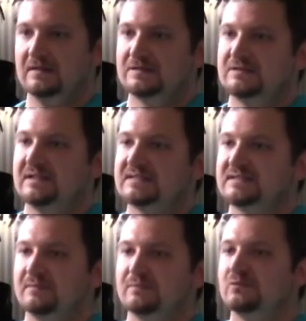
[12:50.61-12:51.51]
So you can
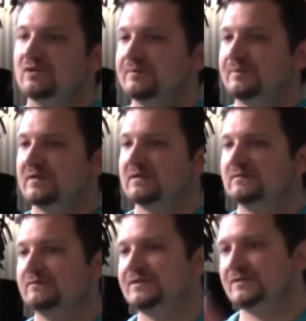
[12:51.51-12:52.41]
set up a
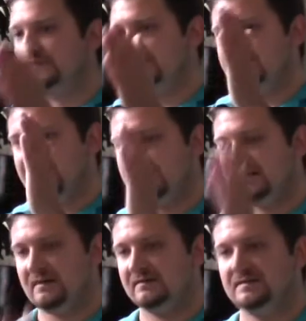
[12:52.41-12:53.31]
workbook with your main
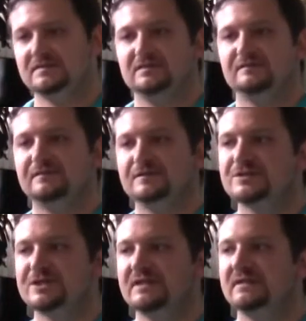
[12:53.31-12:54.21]
contents on the first
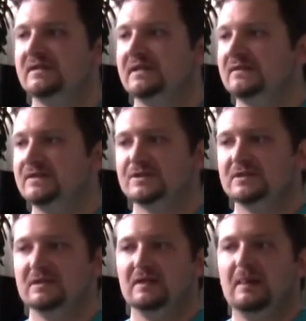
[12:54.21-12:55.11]
sheet in English,
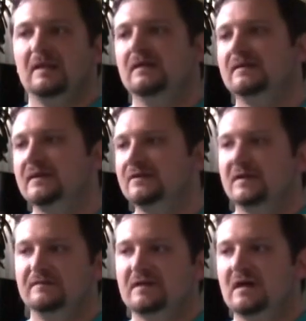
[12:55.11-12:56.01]
and then you
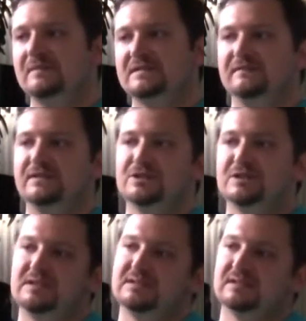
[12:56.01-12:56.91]
have copies of these
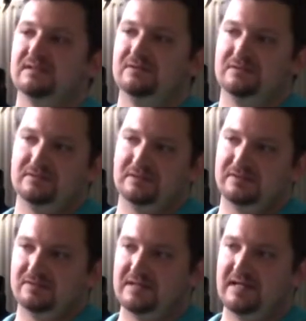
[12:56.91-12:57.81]
sheets in your
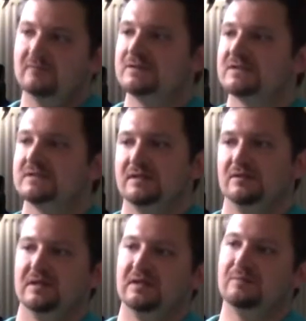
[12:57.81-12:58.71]
other languages, and
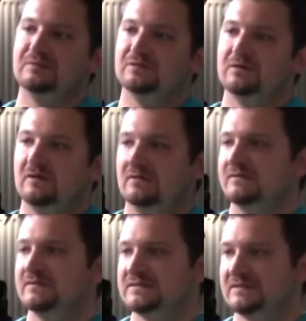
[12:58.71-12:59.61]
you can upload all
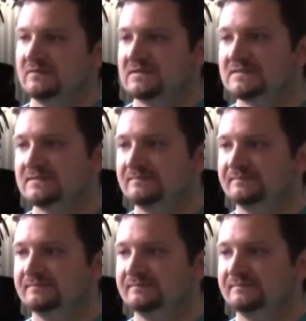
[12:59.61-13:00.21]
of those at once.